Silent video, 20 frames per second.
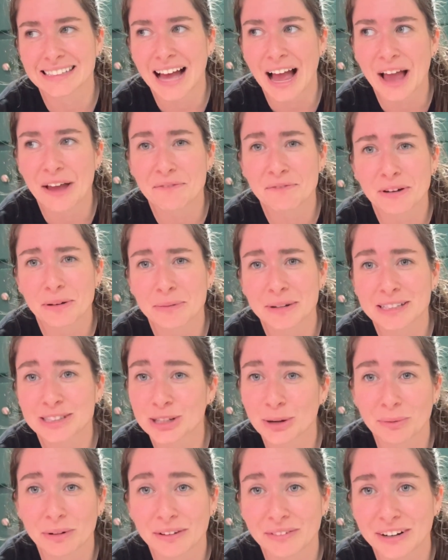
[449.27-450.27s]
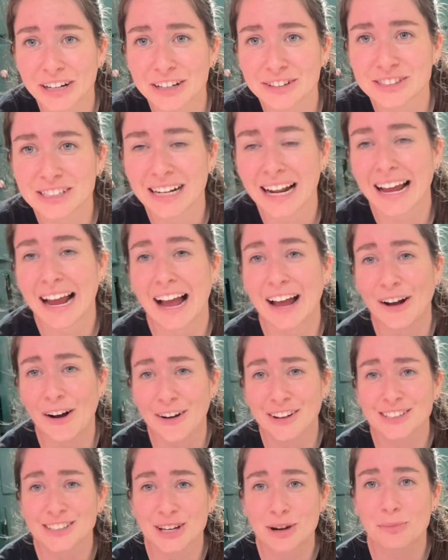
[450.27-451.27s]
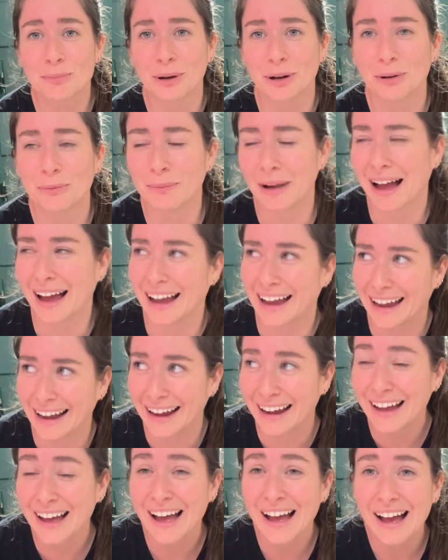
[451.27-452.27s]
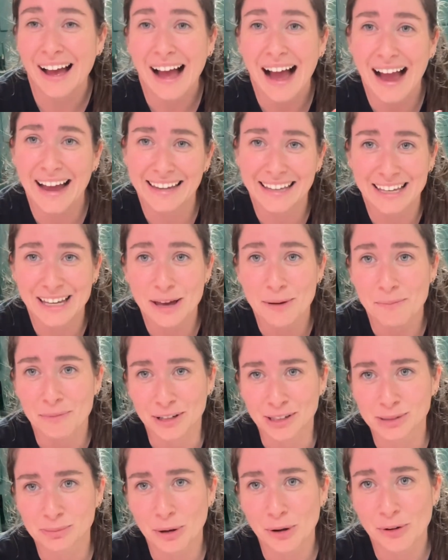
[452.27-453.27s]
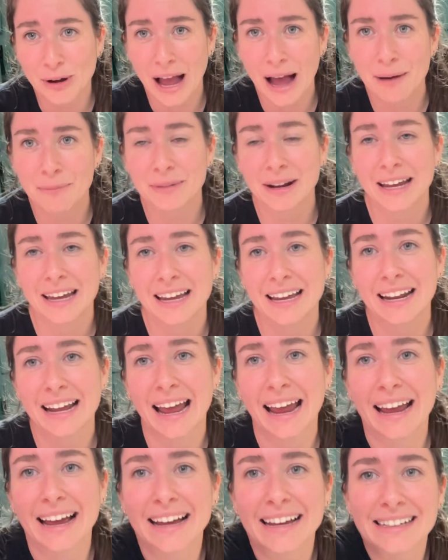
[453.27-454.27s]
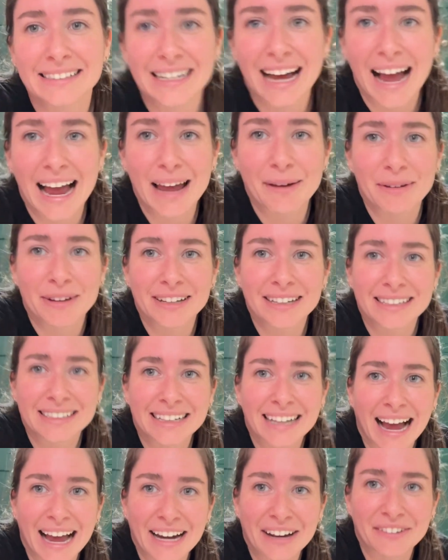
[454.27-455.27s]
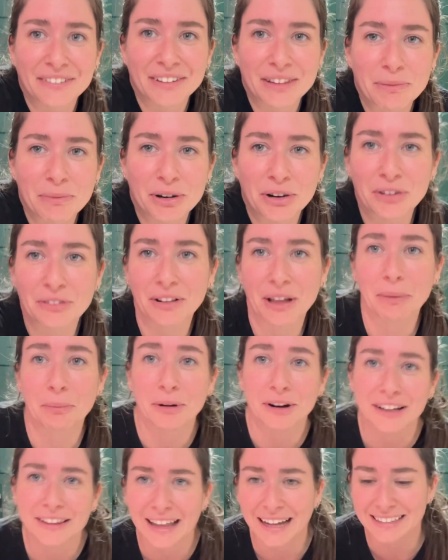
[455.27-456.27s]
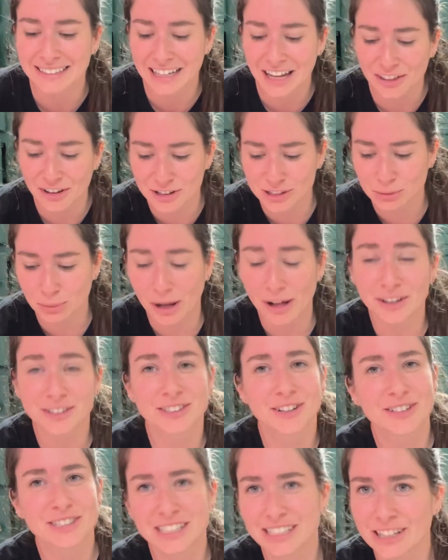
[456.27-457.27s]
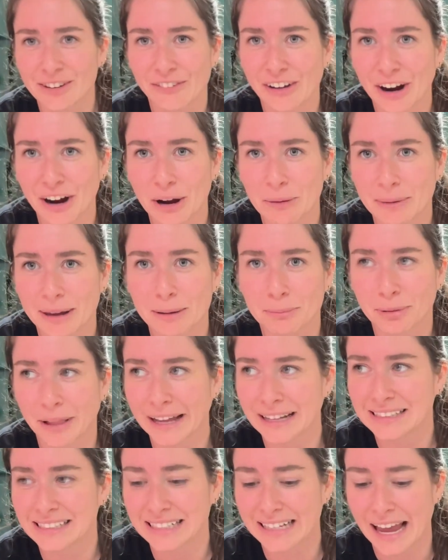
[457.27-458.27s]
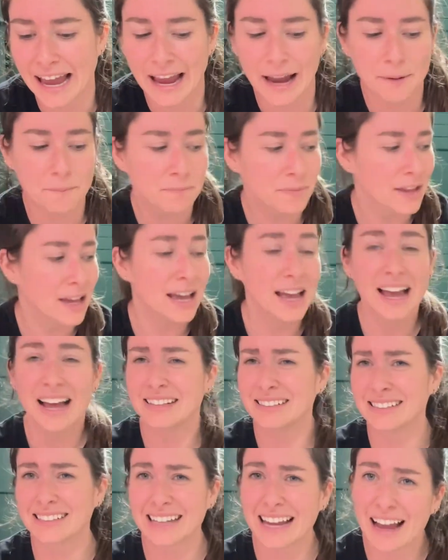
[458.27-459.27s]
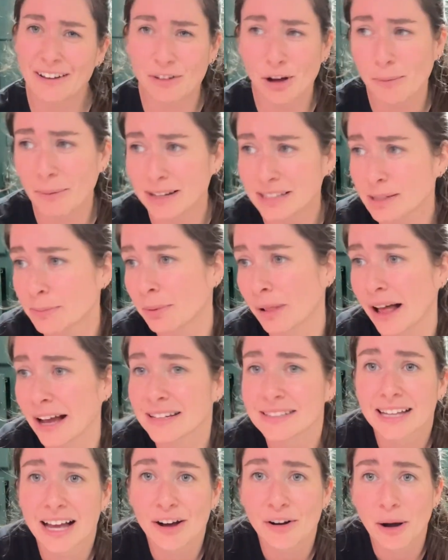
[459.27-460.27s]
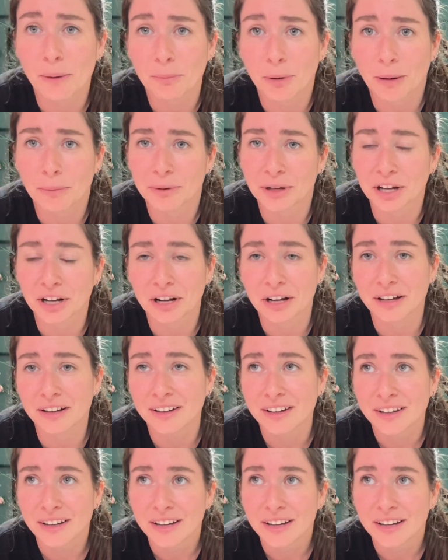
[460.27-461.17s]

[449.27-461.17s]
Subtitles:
I'm filming so many videos today. I also built my IKEA Millsbow cabinet, and I'm kind of in the middle of like putting that together as well. So it's just a very big planty day. And since I have all my supplies out, I'm probably gonna